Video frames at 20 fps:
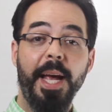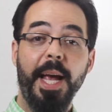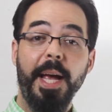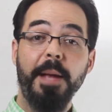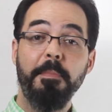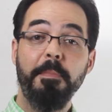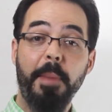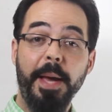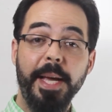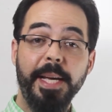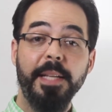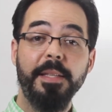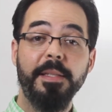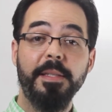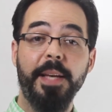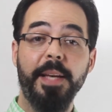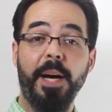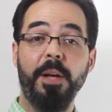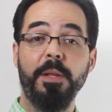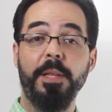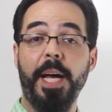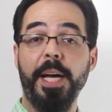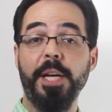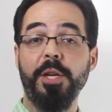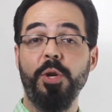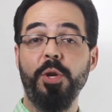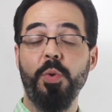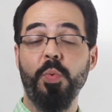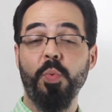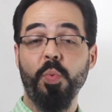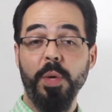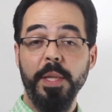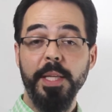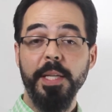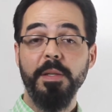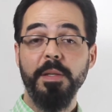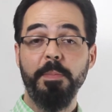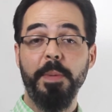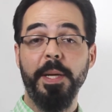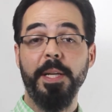and make it sound like you
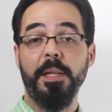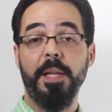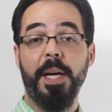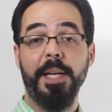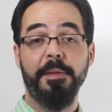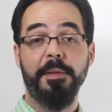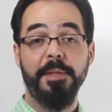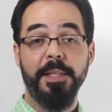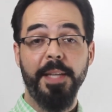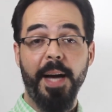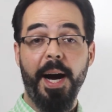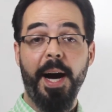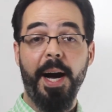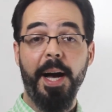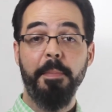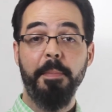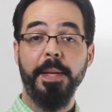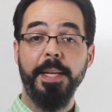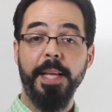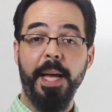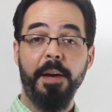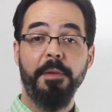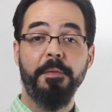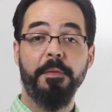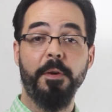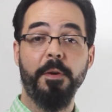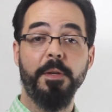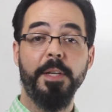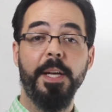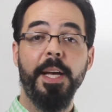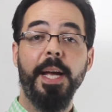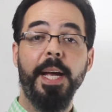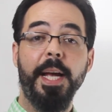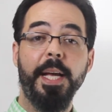really spent a lot of time and effort